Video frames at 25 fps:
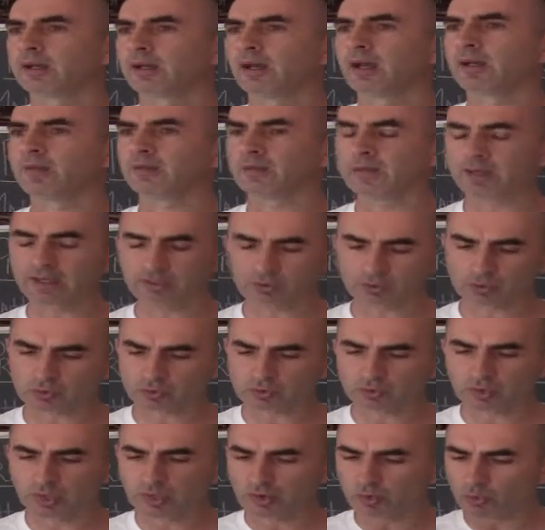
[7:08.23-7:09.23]
And that's
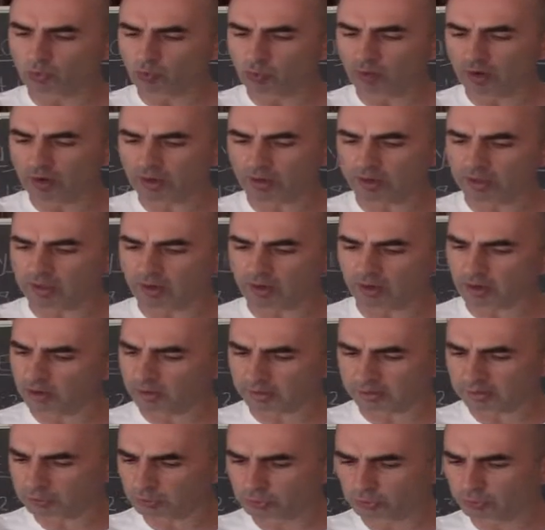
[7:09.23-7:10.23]
why
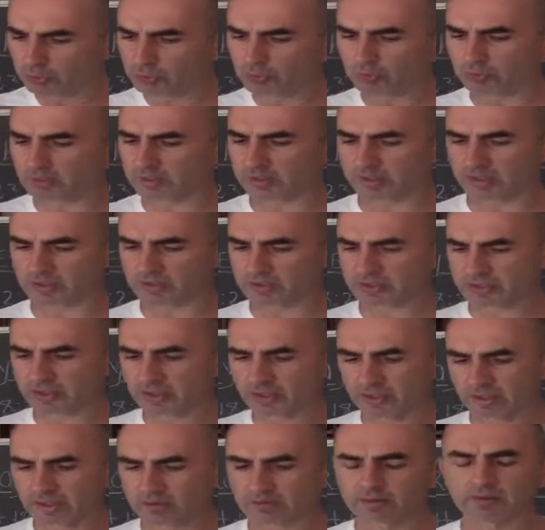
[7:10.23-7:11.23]
I do this,
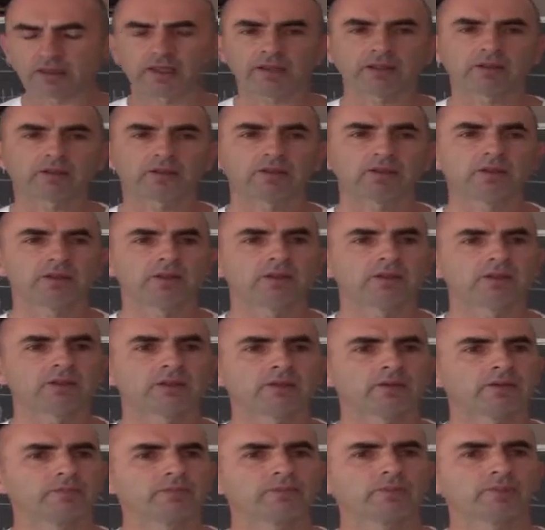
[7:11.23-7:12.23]
that
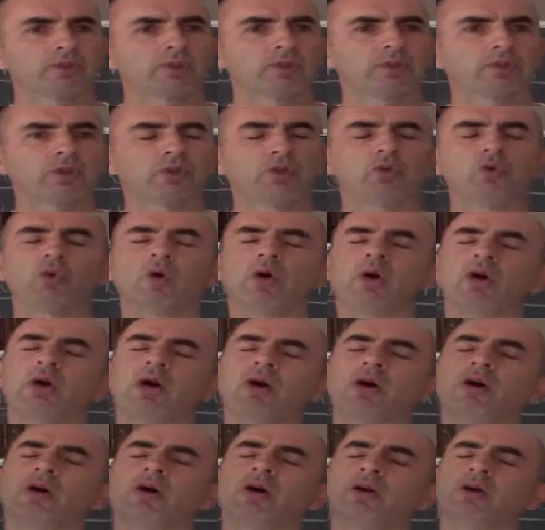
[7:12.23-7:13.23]
you
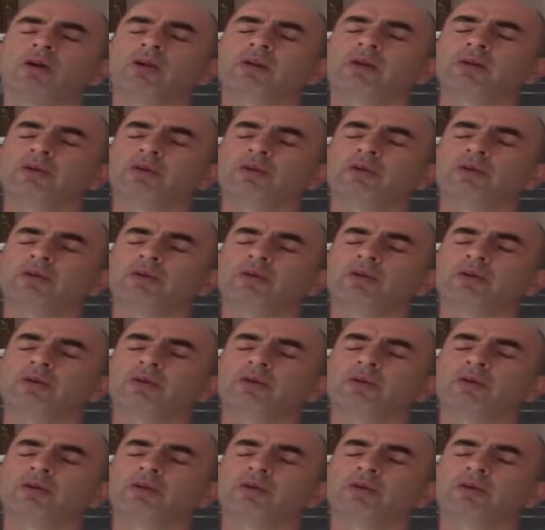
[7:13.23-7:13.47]
are